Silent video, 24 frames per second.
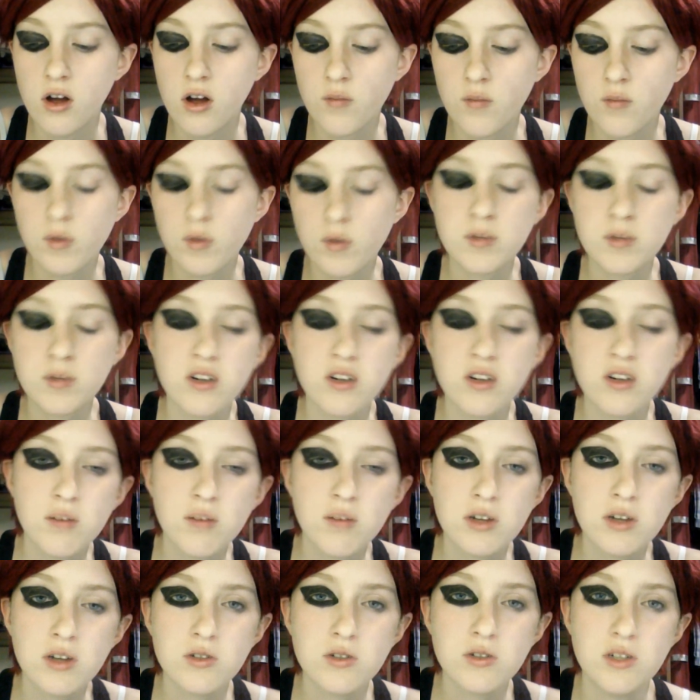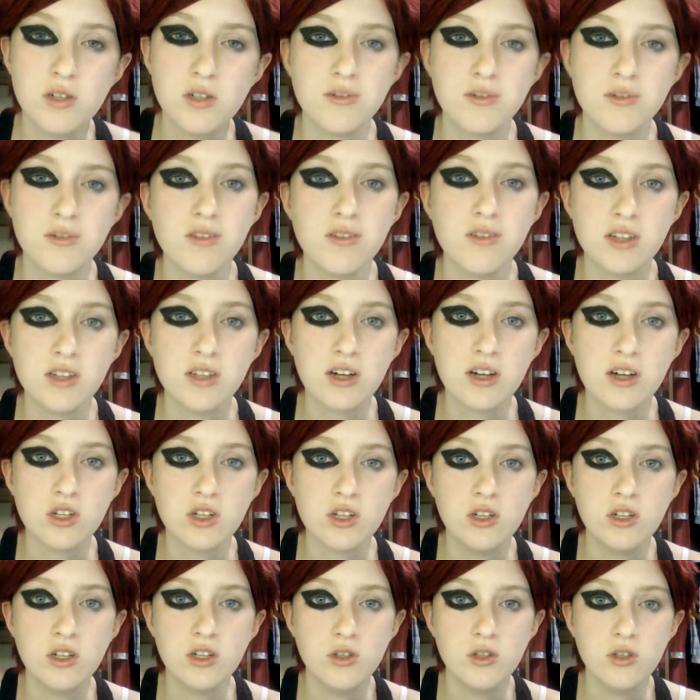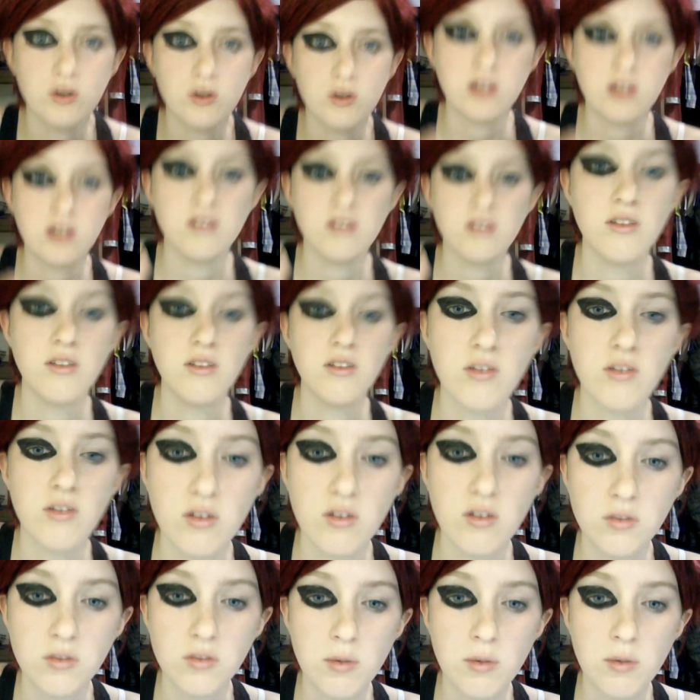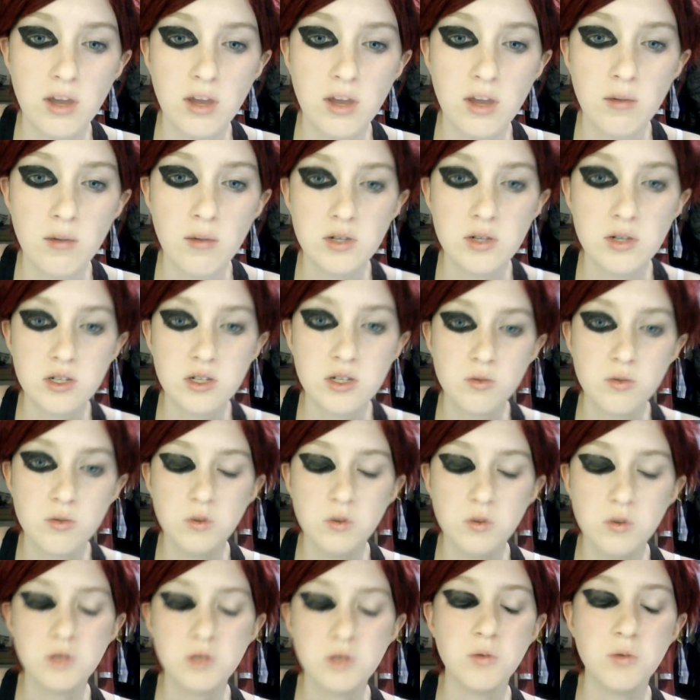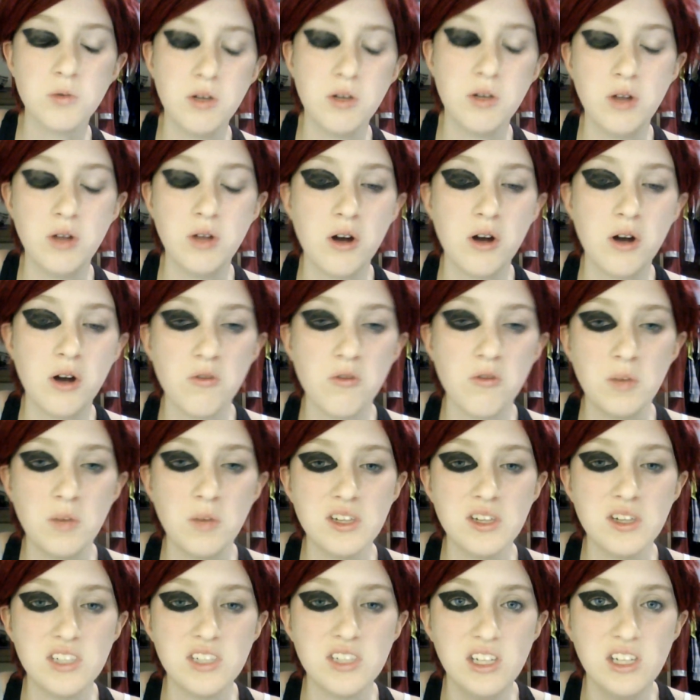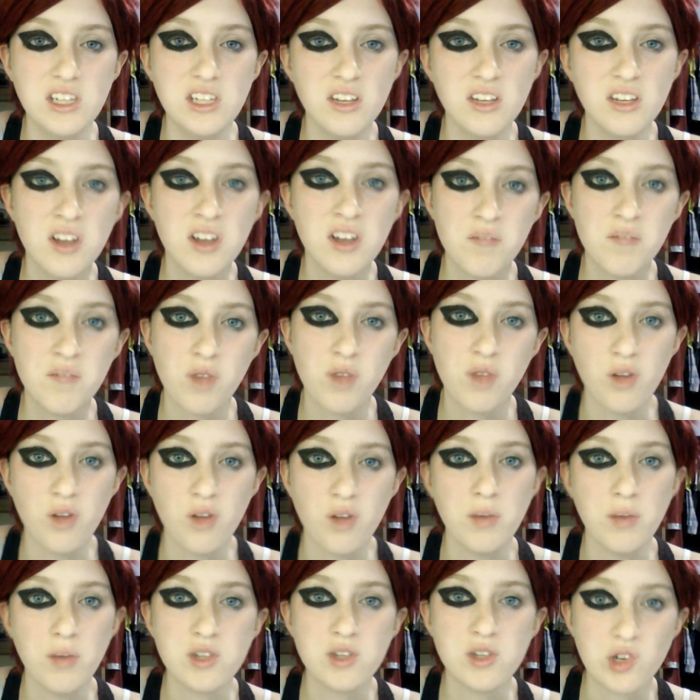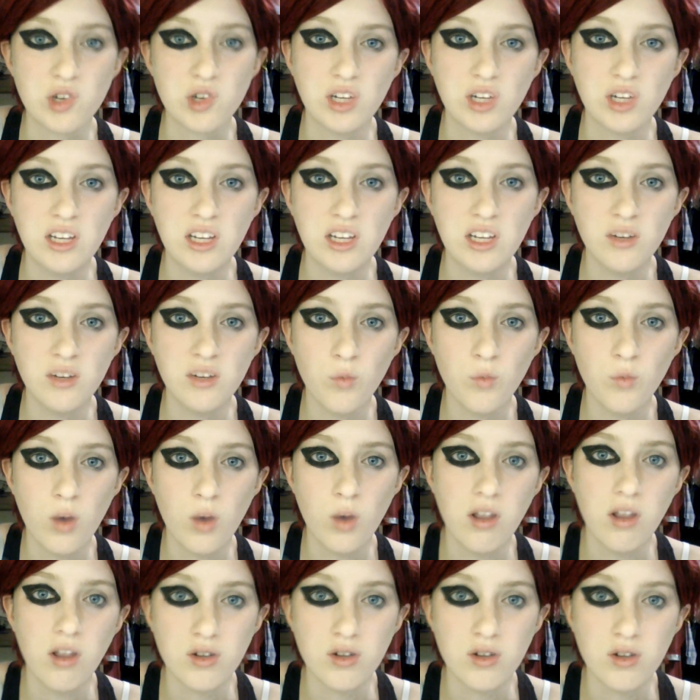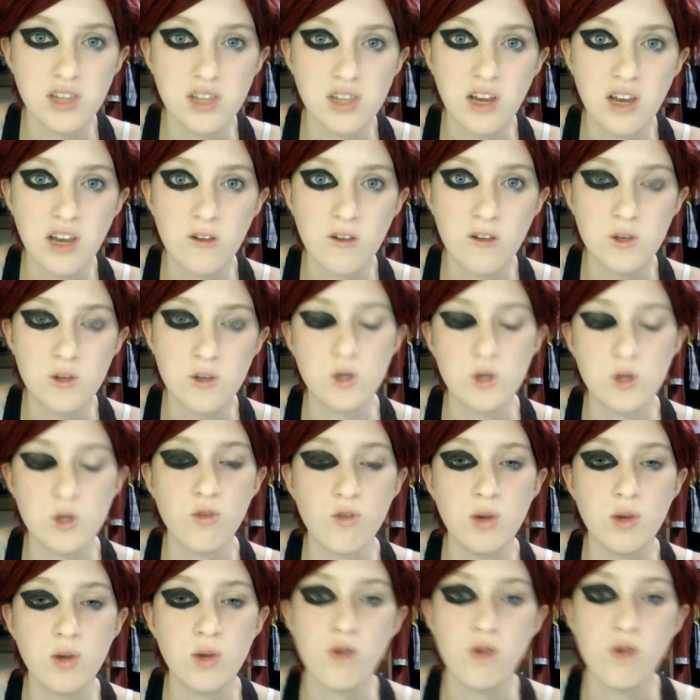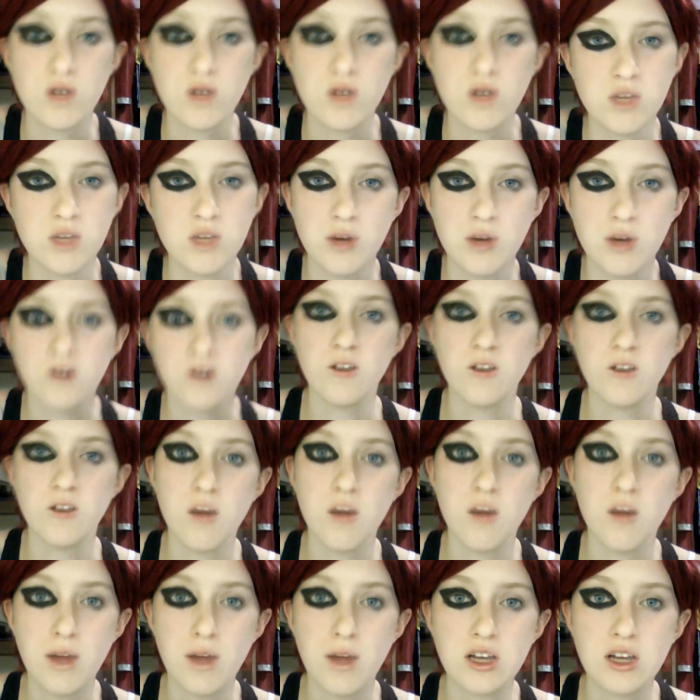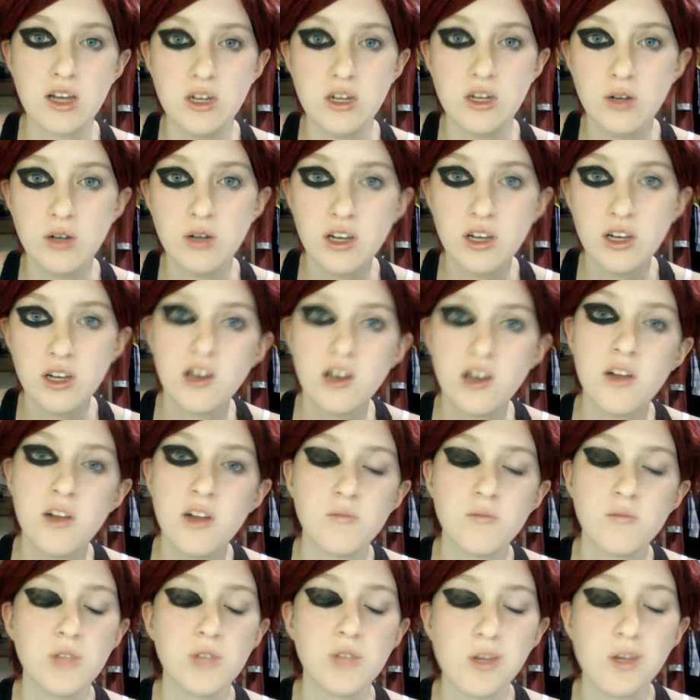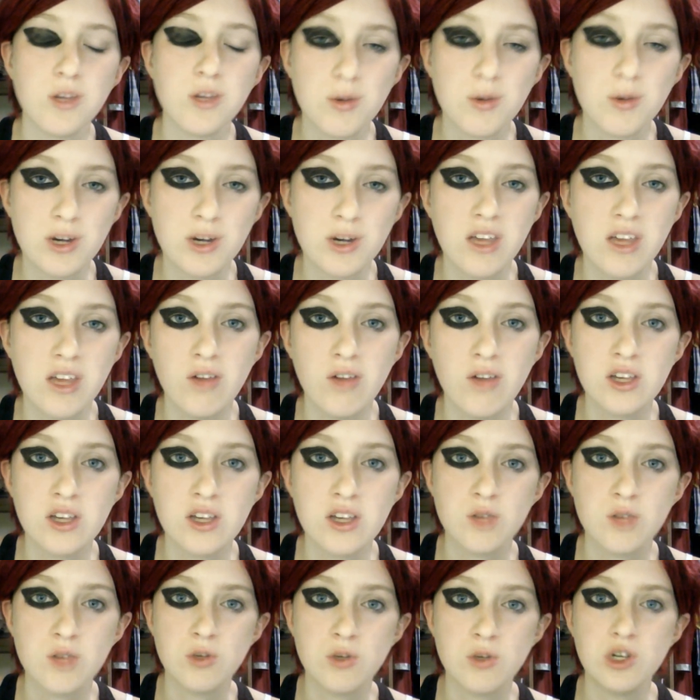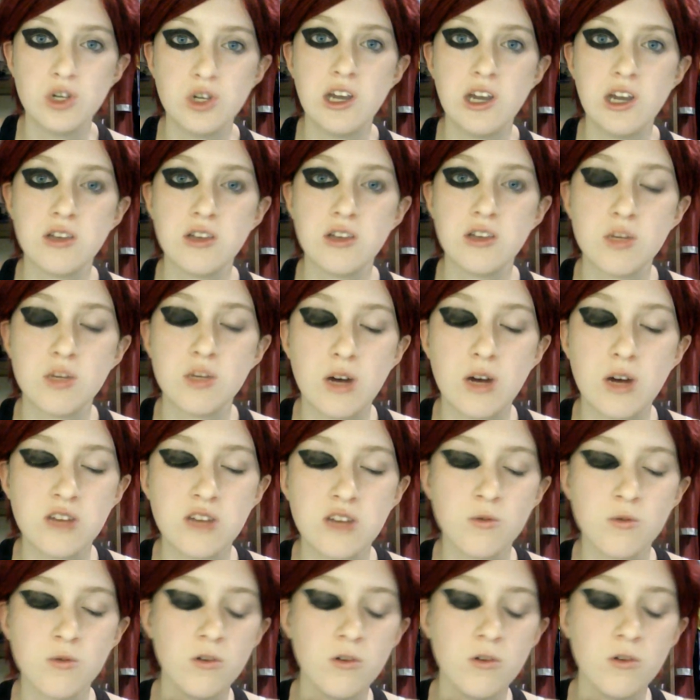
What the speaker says: I'm sorry I'm not doing too much of this actually doing it in front of the webcam. It's really, really hard for me to see on my screen what it looks like. It's easier for me to go over to the mirror and then come back and do it. So that's why I'm trying to give you guys as much details as possible.